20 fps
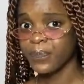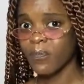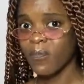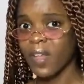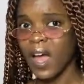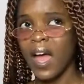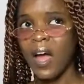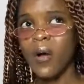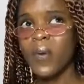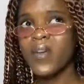
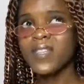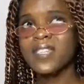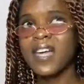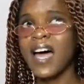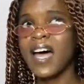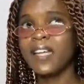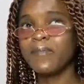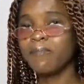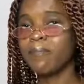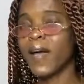I always
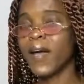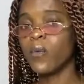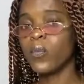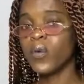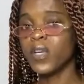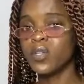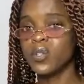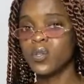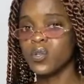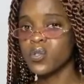had my
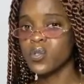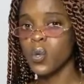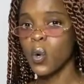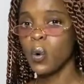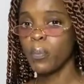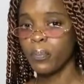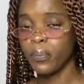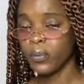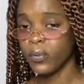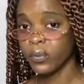windows
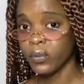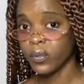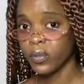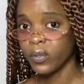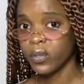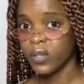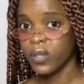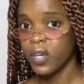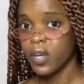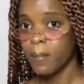open,
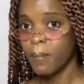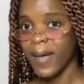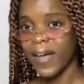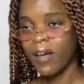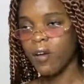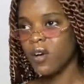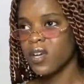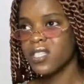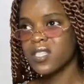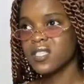my
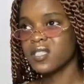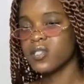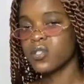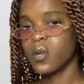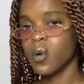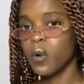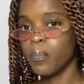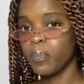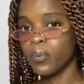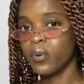curtains
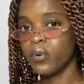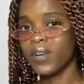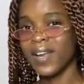open.